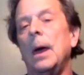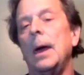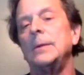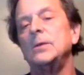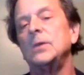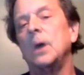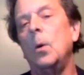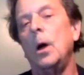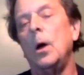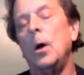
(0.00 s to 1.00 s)
And
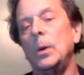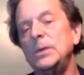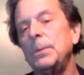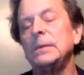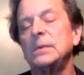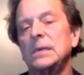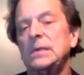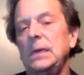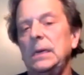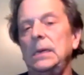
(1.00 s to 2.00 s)
so we spent
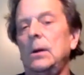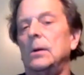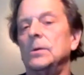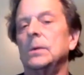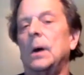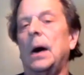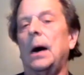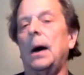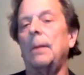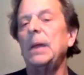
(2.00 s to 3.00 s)
16 years.
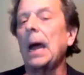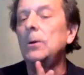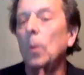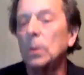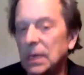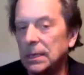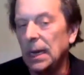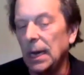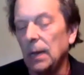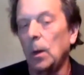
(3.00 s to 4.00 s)
I mean, I knew it was going to
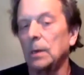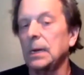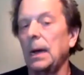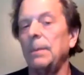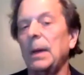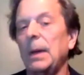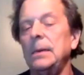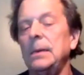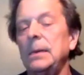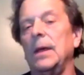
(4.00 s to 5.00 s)
take a long time. I
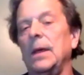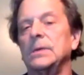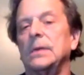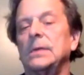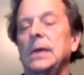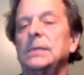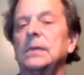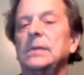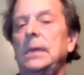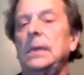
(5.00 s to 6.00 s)
didn't think it was going to take
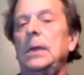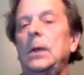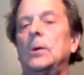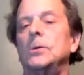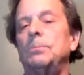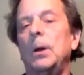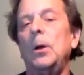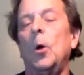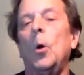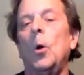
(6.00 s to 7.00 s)
16 years,
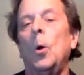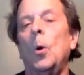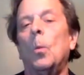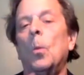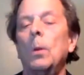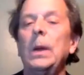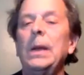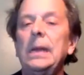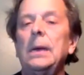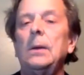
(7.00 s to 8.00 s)
but what
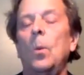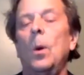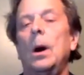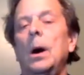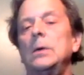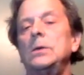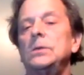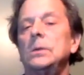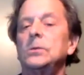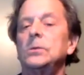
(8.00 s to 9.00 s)
we did
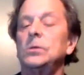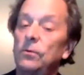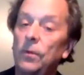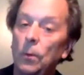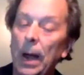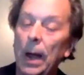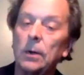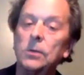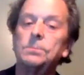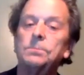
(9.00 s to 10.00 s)
was sue for the
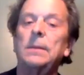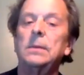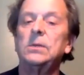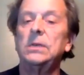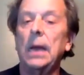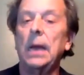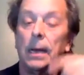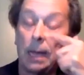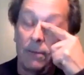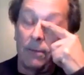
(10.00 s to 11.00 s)
records, and the
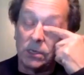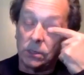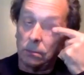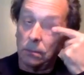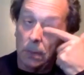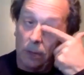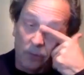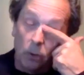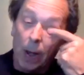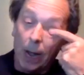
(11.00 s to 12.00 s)
CIA gave us a
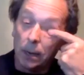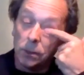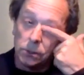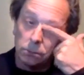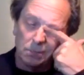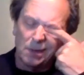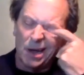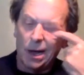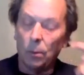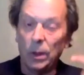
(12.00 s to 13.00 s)
few records
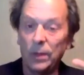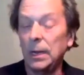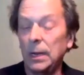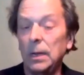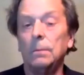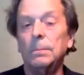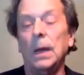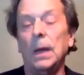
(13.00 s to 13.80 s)
within a year